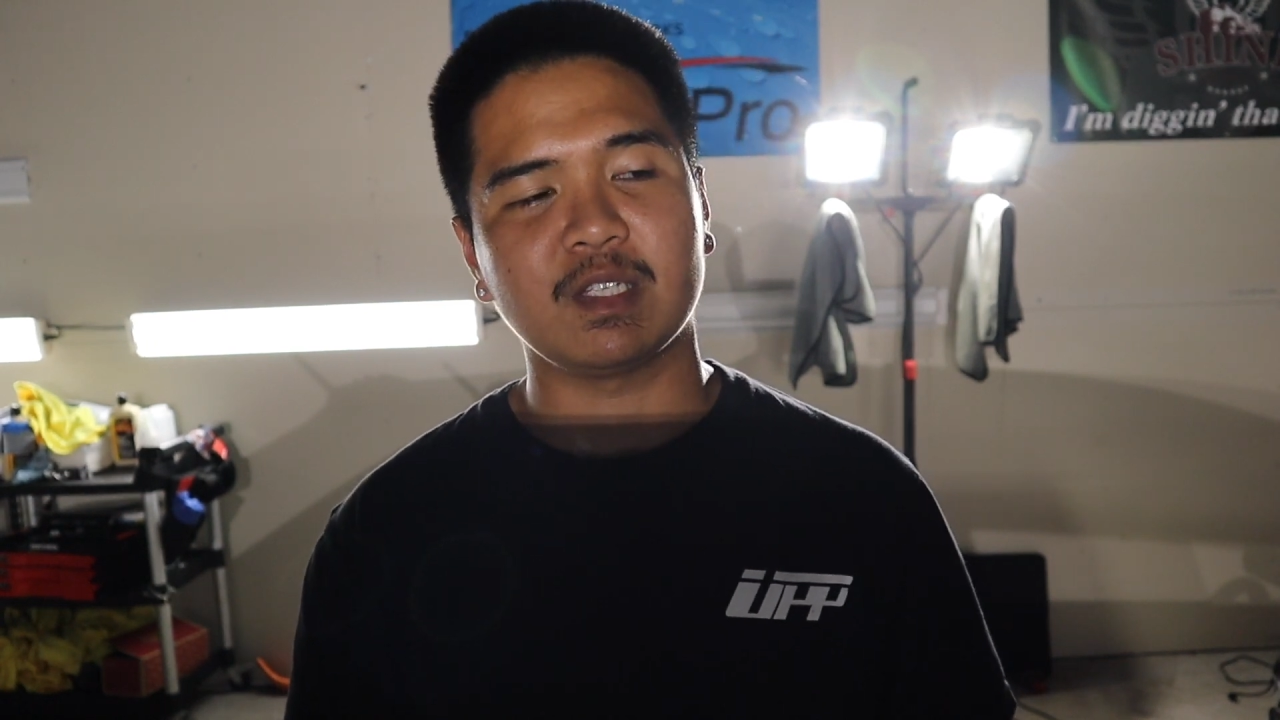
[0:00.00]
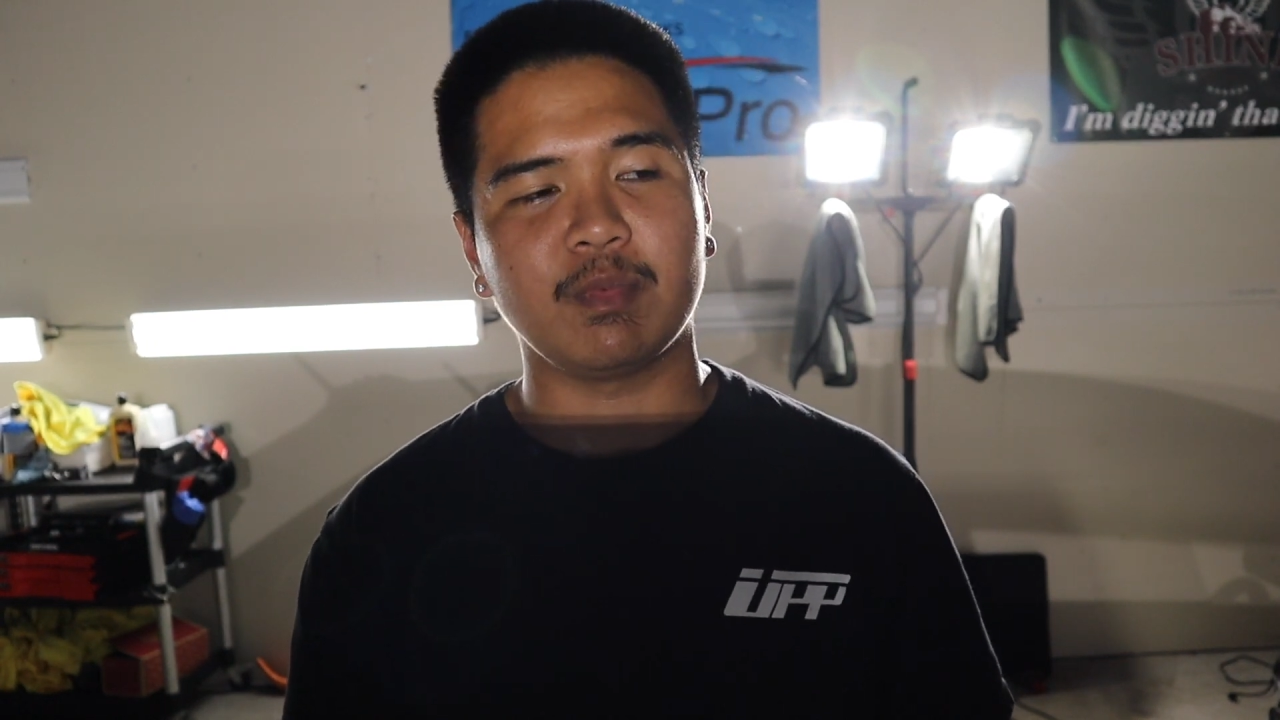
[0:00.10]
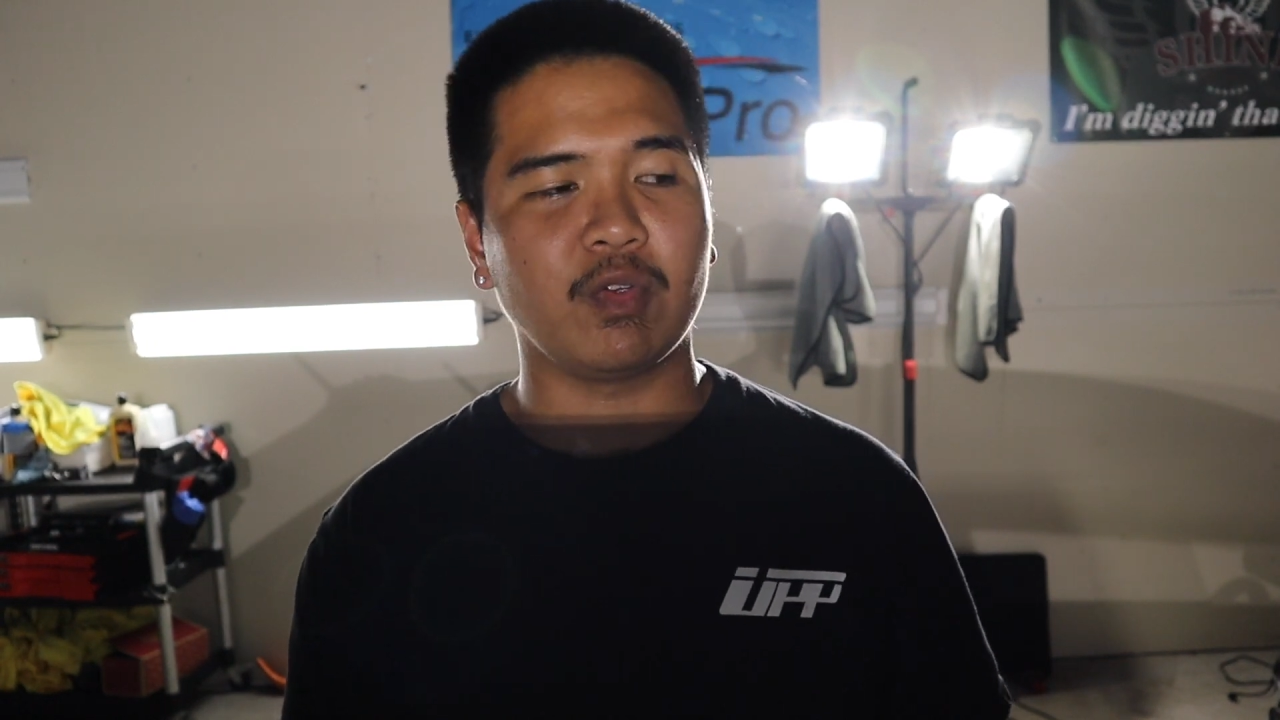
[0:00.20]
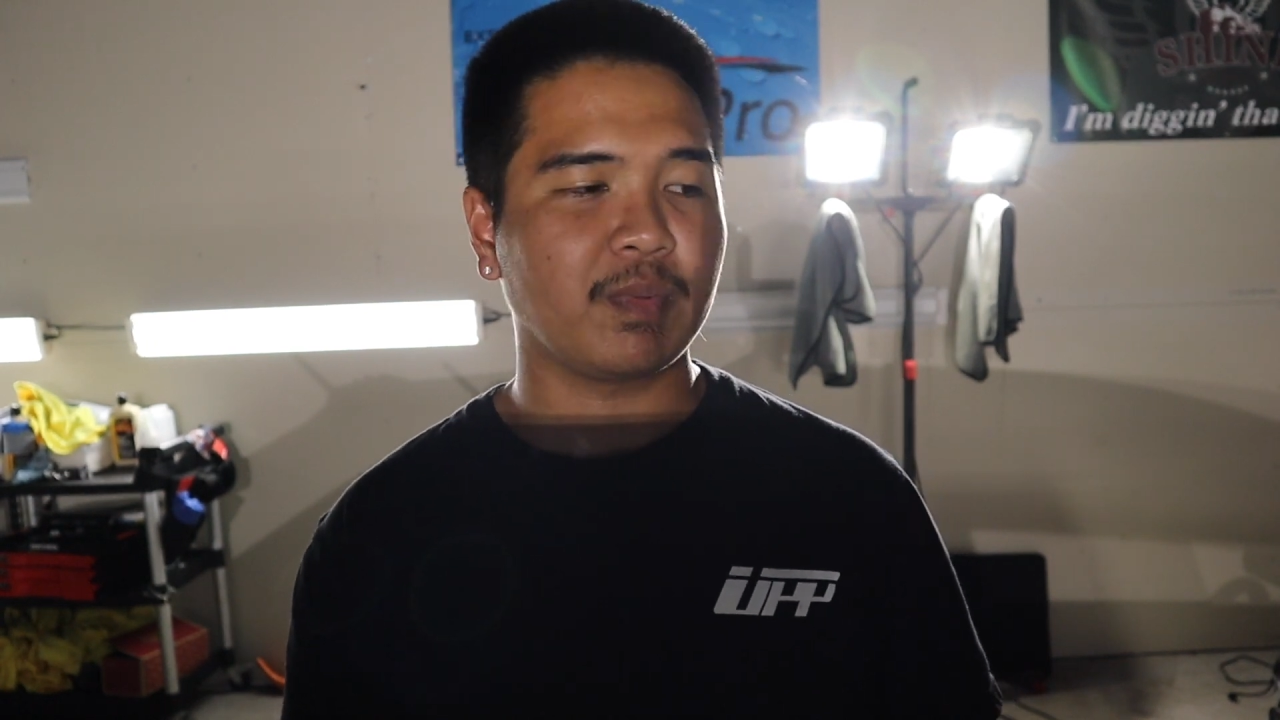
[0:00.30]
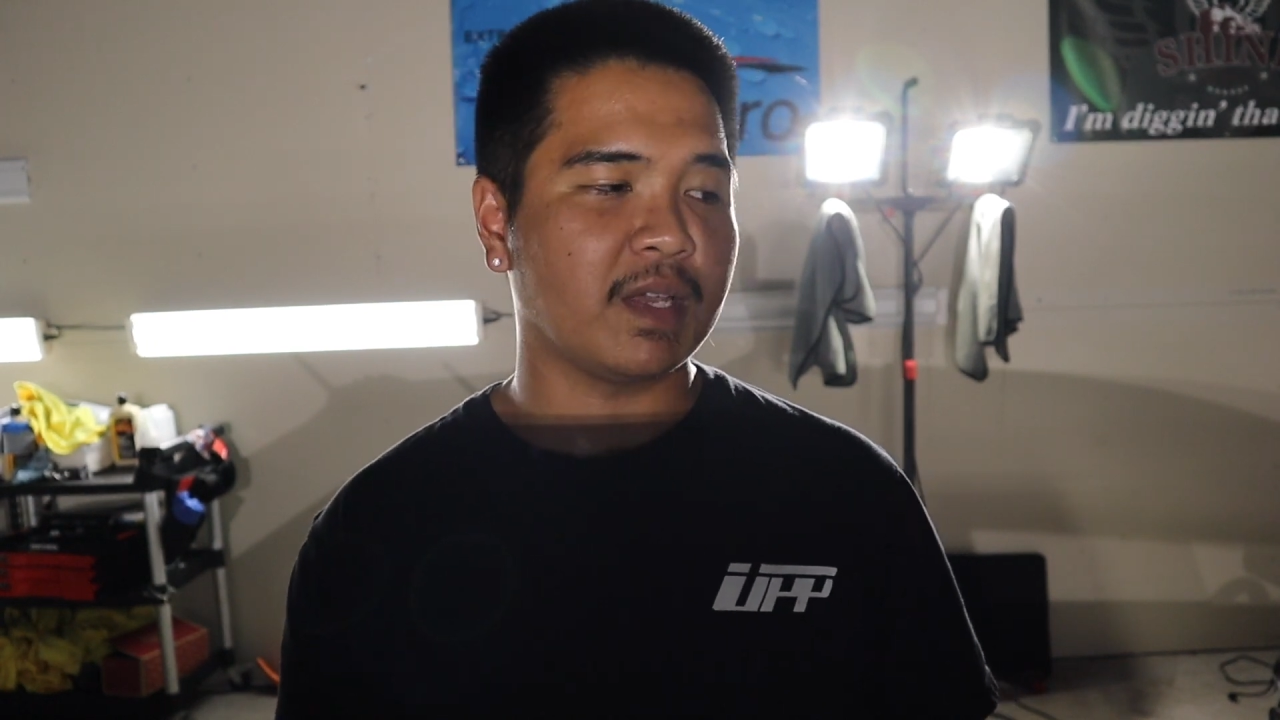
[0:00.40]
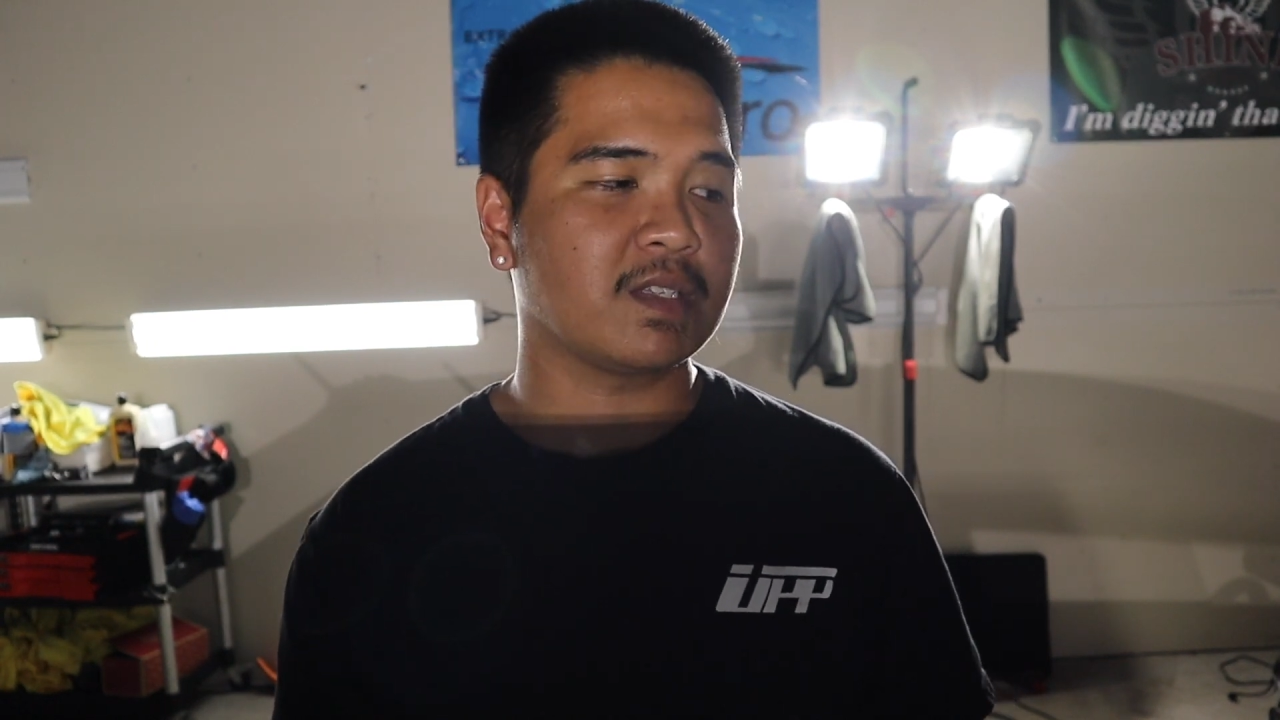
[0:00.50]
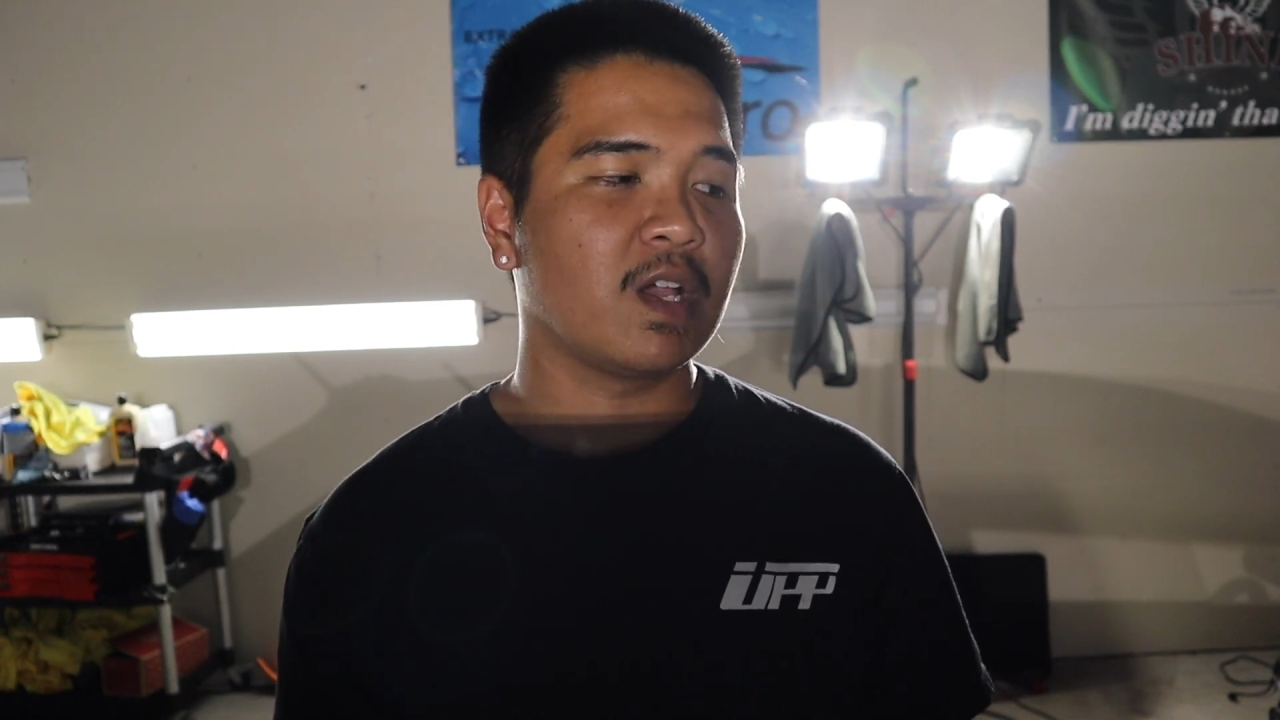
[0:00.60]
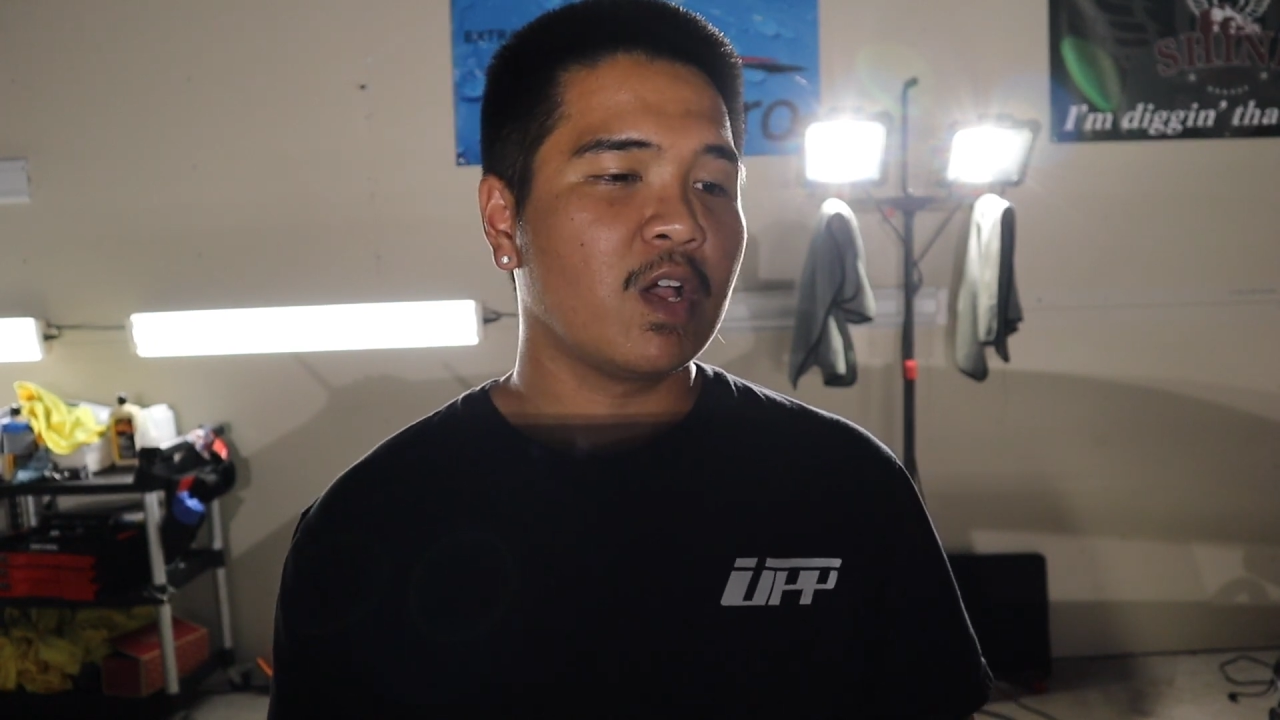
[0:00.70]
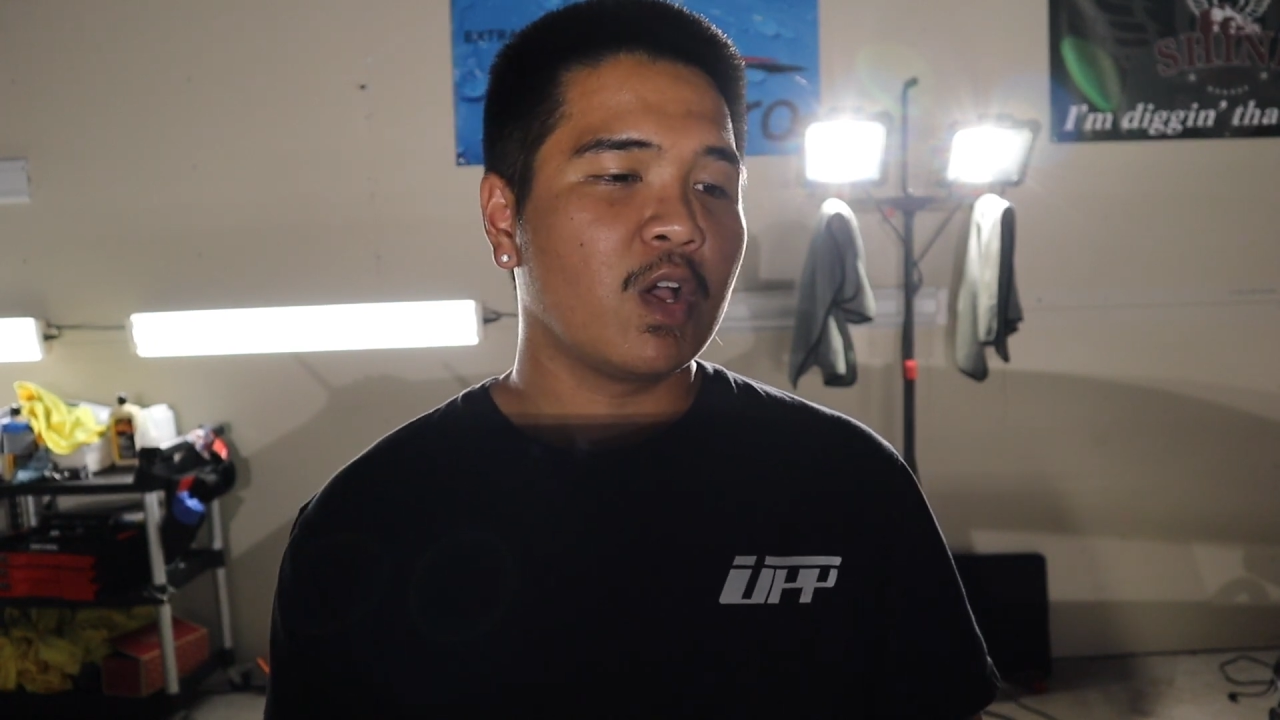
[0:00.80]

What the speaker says: to be replaced,